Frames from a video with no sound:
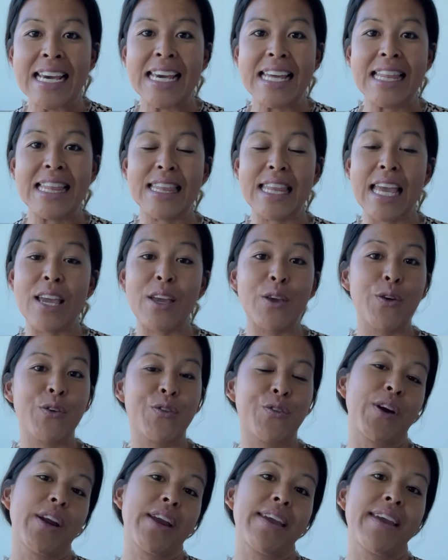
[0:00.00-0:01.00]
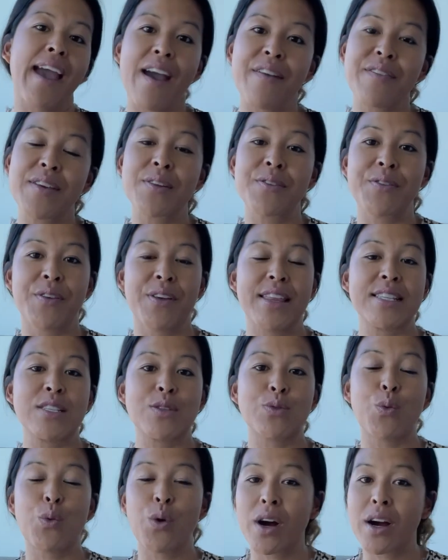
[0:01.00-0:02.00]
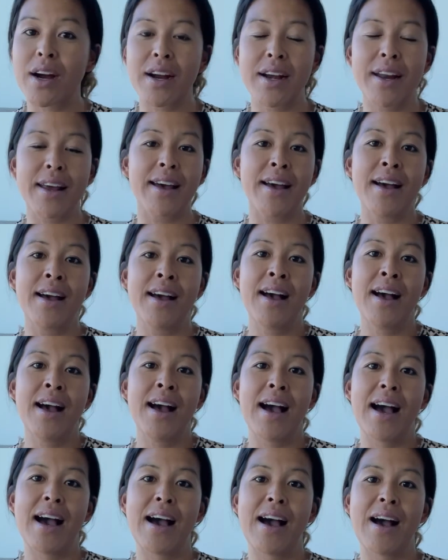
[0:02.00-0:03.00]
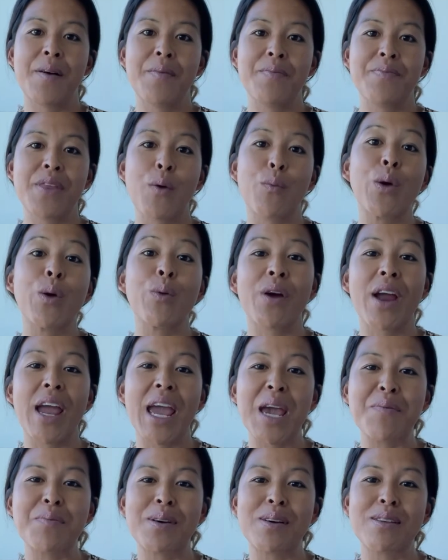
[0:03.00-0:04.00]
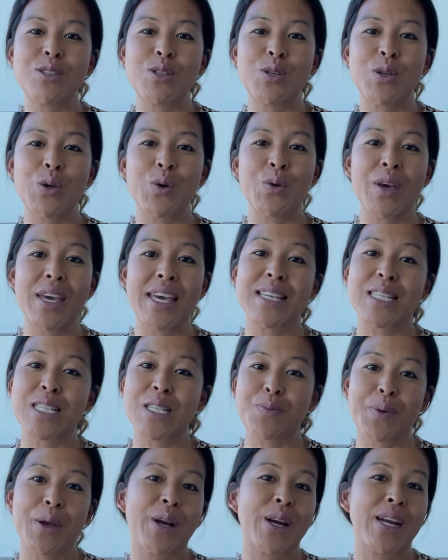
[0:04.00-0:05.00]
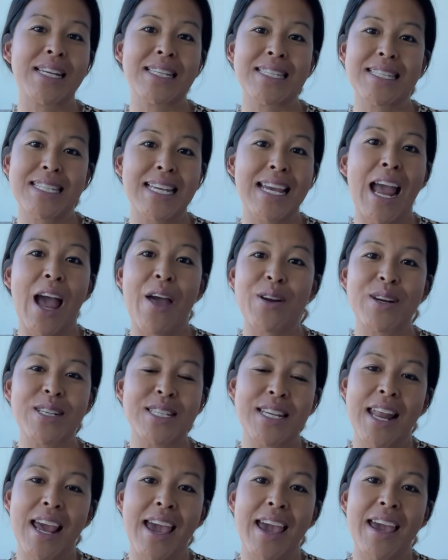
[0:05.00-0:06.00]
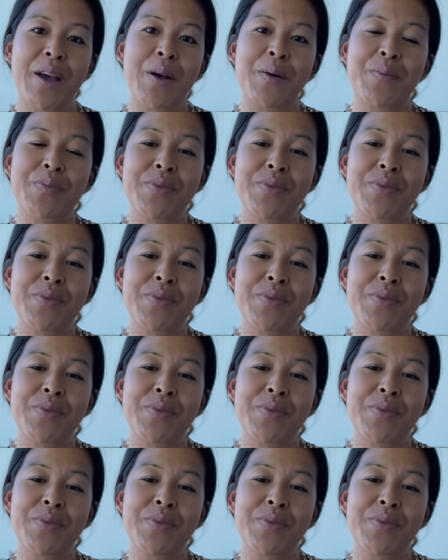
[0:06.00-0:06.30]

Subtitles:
And thank you for Kevin for this word that we were able to experience together today.